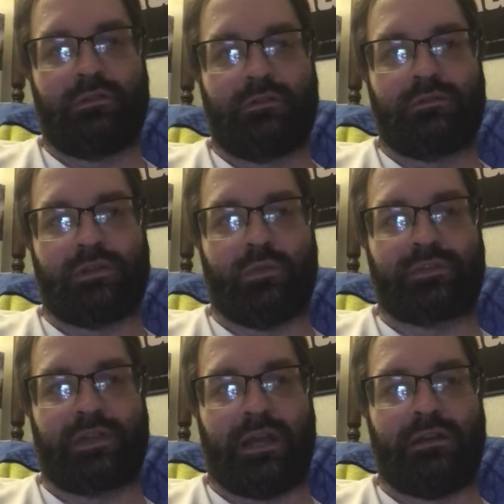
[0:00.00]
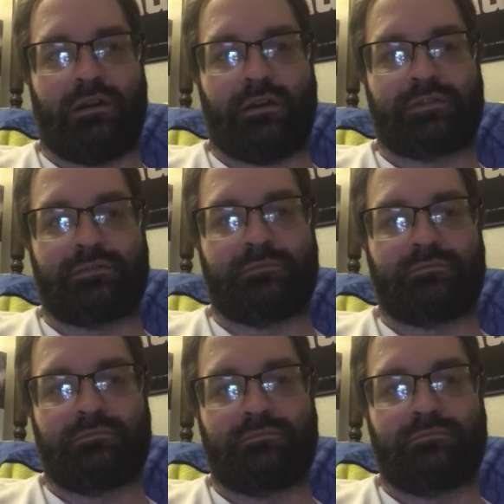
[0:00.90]
So it was kind of awesome.
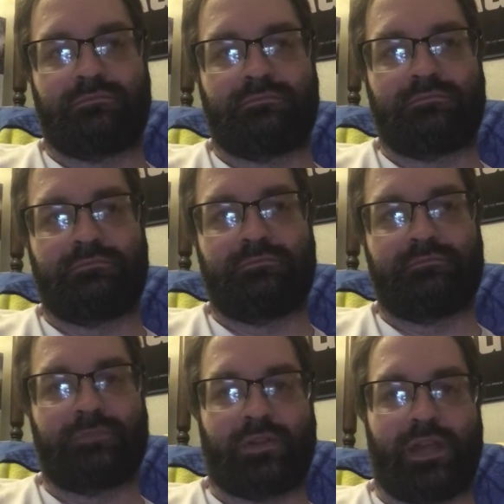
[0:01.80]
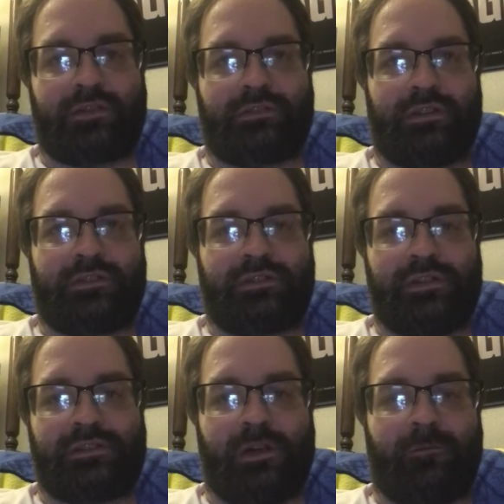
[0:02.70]
The collector's edition
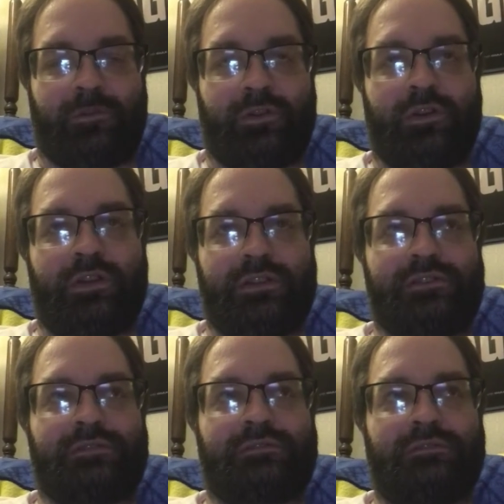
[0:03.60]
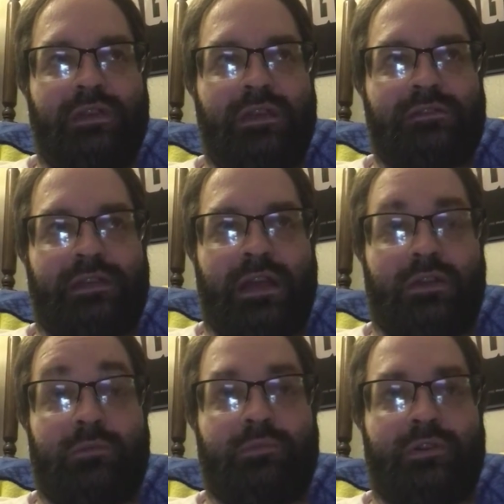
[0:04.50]
itself, for the goodies inside, are
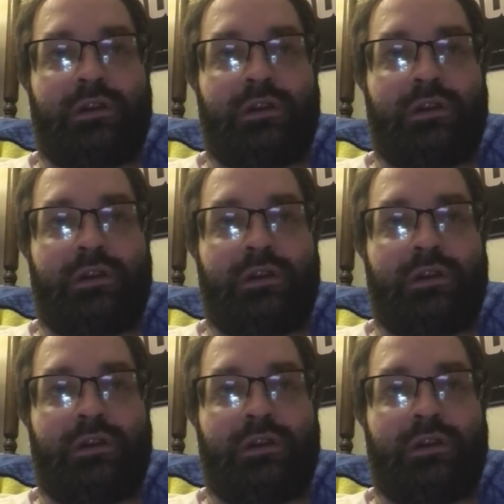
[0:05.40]
pretty